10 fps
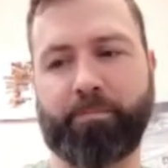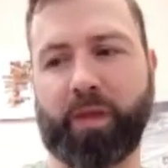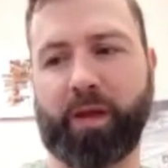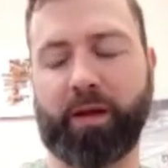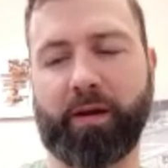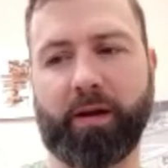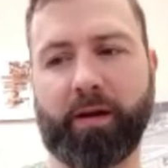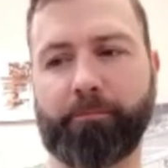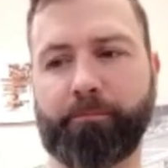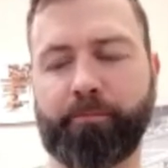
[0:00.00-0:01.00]
And
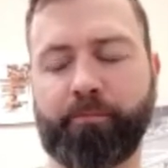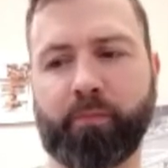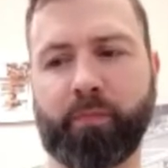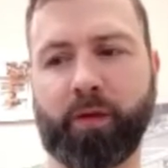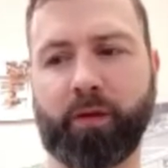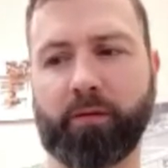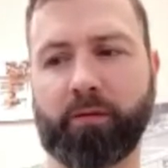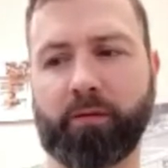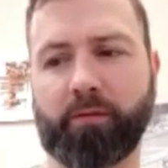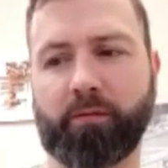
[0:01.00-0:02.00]
um, you know,
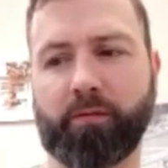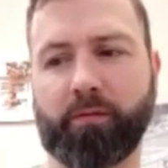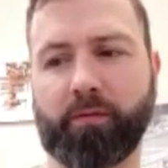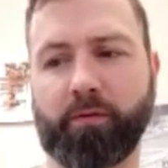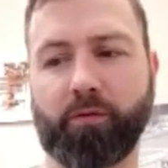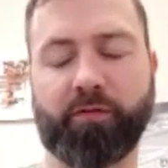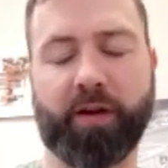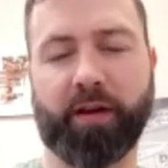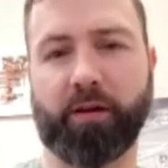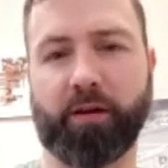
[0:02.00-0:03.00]
the dude's
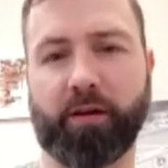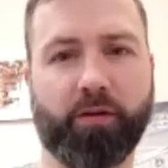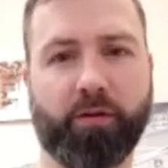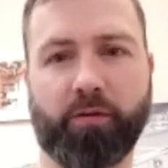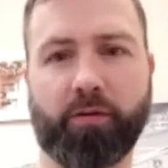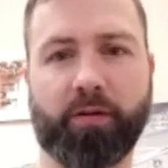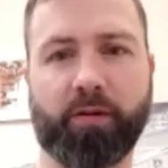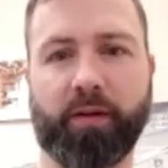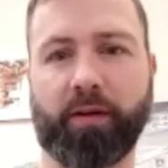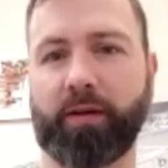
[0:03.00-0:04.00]
fighting another dude,
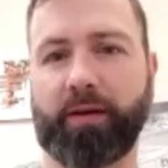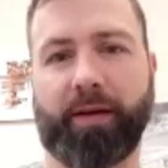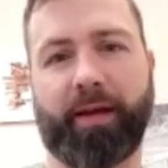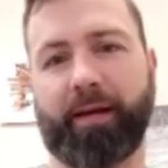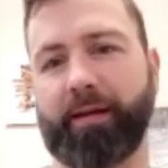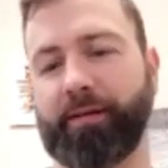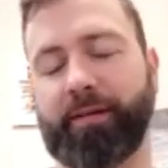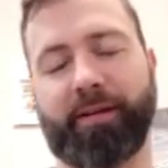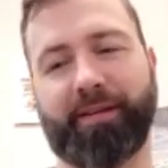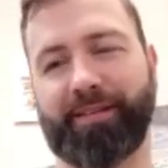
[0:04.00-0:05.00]
and
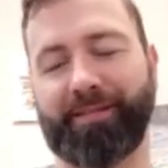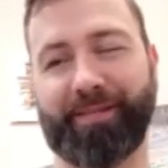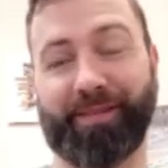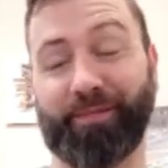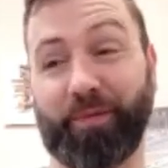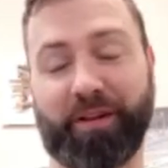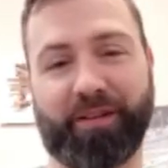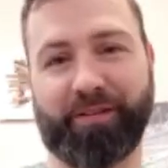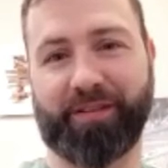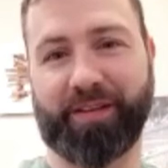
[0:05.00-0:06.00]
the one of
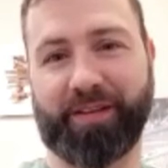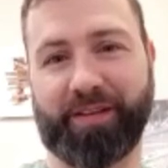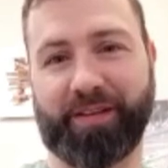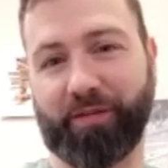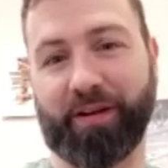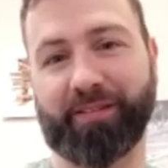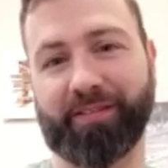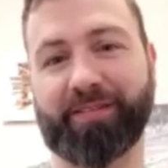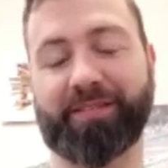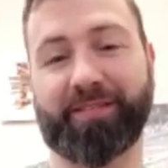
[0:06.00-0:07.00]
the guy's
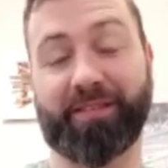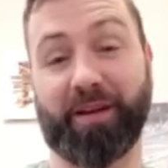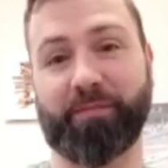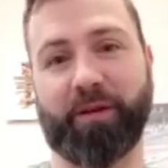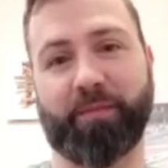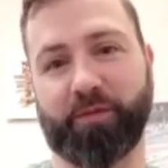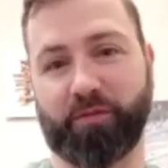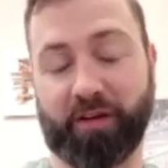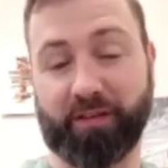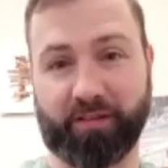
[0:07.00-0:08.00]
friends comes up and
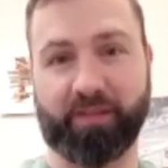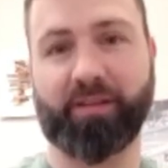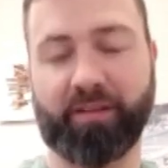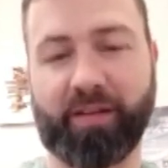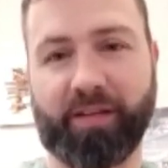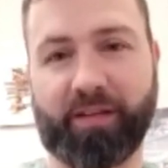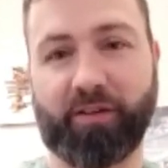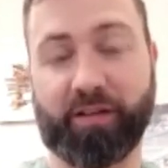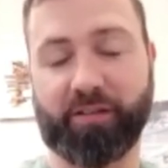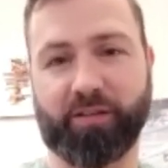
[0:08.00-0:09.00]
tries to
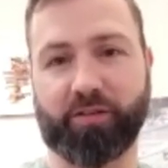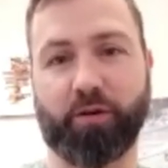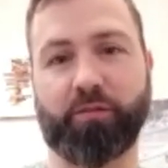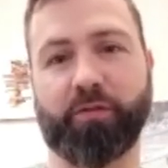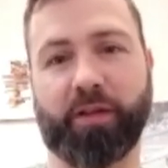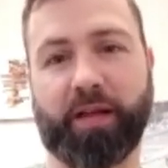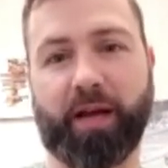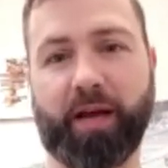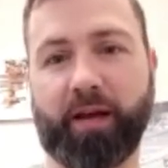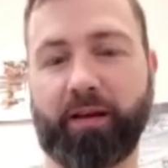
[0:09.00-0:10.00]
tries to just go for the
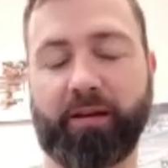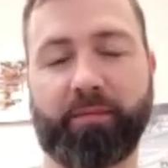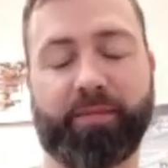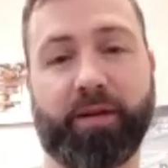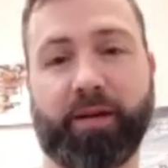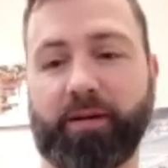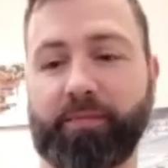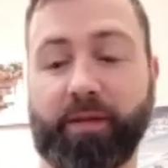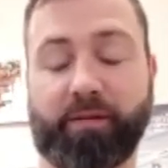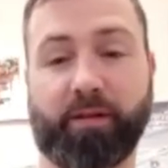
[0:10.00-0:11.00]
guy. He uh,
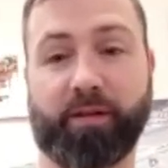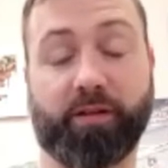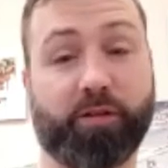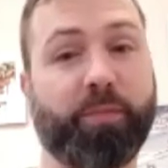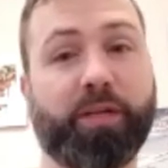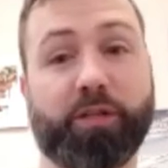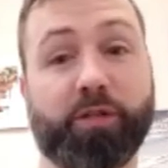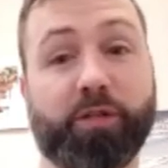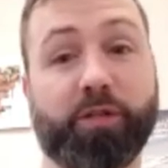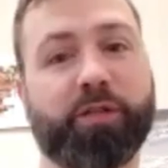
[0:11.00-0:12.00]
the, the this much
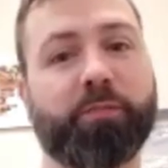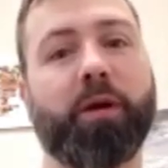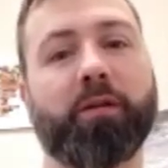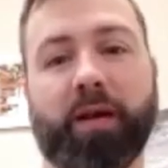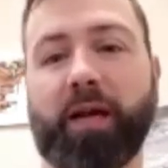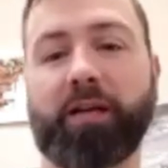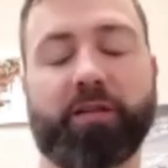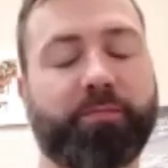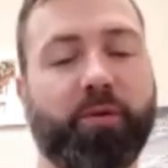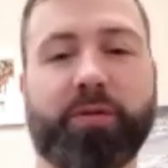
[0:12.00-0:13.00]
much smaller guy
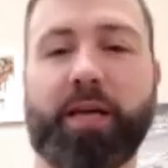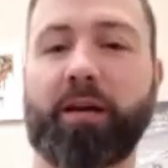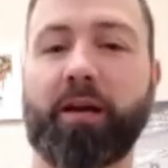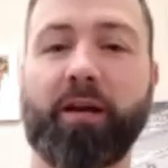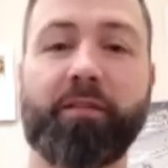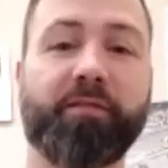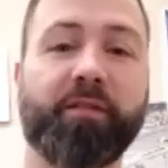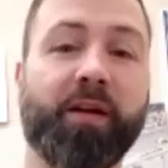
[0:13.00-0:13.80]
just pulls out a knife,